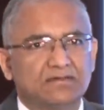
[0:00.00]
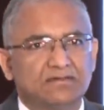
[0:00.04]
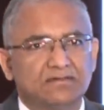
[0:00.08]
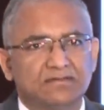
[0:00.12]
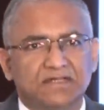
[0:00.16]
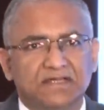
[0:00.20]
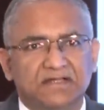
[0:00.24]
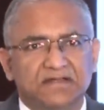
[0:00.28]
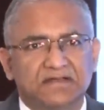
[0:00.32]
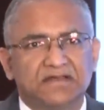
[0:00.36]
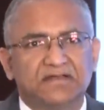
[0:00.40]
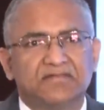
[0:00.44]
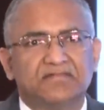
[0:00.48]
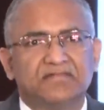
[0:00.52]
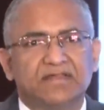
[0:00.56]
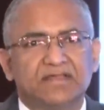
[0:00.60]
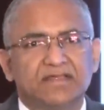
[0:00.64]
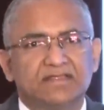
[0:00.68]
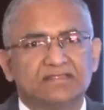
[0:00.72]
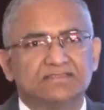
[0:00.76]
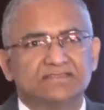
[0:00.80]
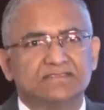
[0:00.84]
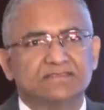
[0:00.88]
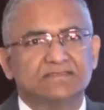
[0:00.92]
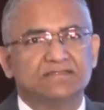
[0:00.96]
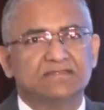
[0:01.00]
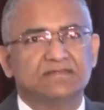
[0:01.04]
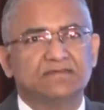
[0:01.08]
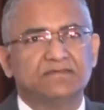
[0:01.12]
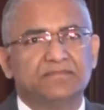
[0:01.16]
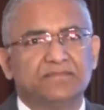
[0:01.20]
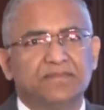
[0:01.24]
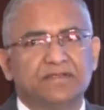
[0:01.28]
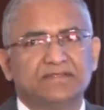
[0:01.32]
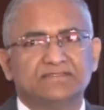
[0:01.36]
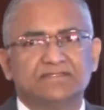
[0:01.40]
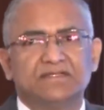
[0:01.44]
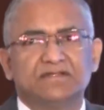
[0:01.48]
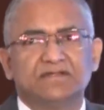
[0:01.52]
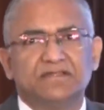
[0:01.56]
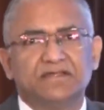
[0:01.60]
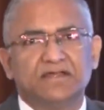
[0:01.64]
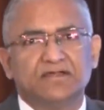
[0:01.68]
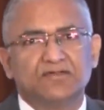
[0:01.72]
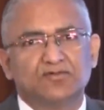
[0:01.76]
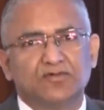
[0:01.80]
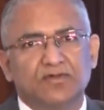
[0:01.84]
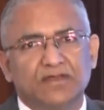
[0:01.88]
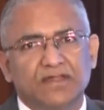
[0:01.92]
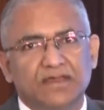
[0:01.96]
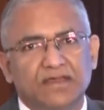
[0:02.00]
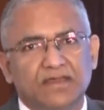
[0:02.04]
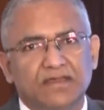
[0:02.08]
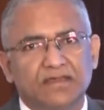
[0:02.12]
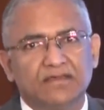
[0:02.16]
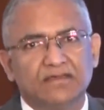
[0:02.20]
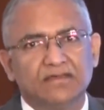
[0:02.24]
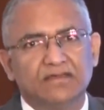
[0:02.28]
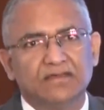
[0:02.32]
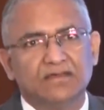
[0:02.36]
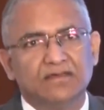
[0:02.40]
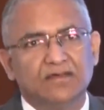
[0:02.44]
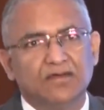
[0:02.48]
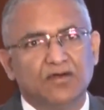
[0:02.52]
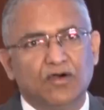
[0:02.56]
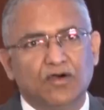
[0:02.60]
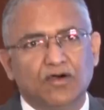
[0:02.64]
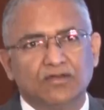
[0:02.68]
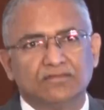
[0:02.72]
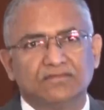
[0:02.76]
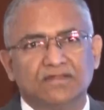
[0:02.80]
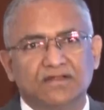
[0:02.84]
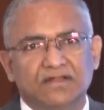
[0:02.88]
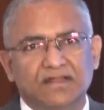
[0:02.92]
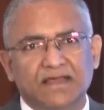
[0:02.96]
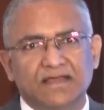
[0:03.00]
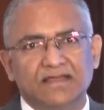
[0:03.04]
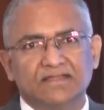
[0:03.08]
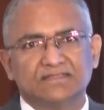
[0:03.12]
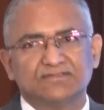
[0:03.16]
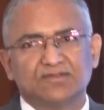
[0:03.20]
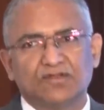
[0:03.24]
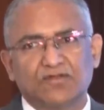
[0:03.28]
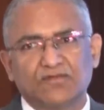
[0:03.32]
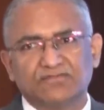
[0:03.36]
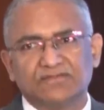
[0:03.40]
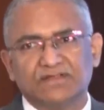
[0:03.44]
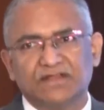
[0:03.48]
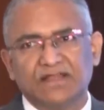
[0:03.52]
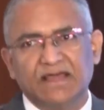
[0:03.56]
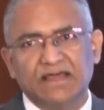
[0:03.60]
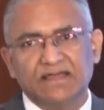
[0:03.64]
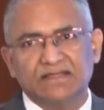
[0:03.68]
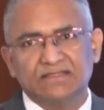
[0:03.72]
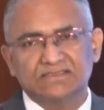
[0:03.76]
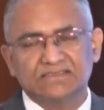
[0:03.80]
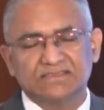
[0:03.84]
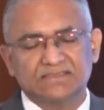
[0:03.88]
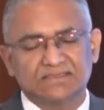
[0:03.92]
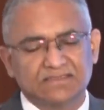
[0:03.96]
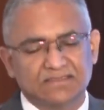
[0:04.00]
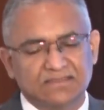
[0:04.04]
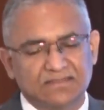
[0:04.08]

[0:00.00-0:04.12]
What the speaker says: dignitaries present here today on the dais and off the dais.